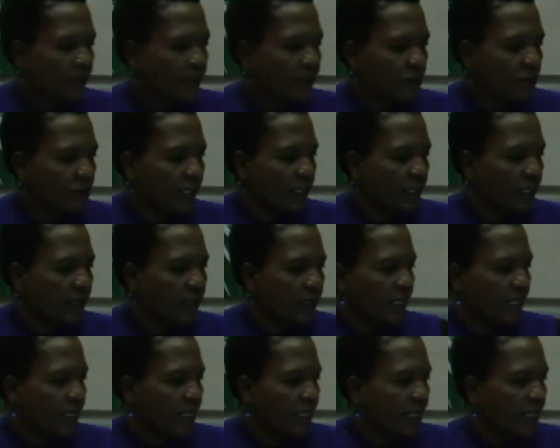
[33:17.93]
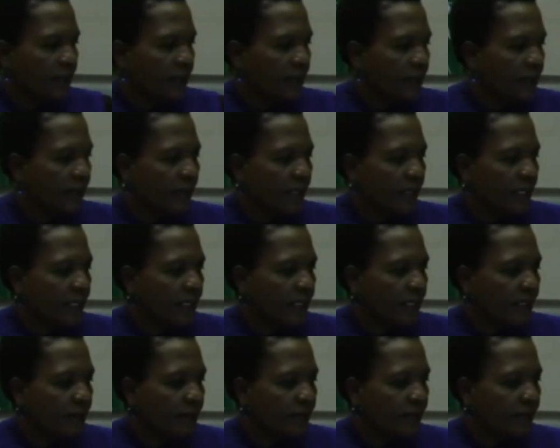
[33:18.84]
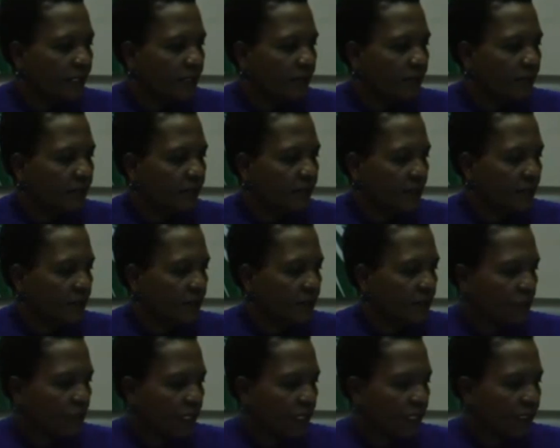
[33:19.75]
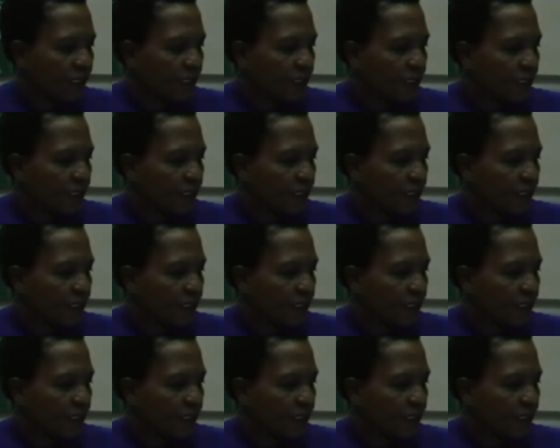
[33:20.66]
Trial examining the effectiveness of drugs?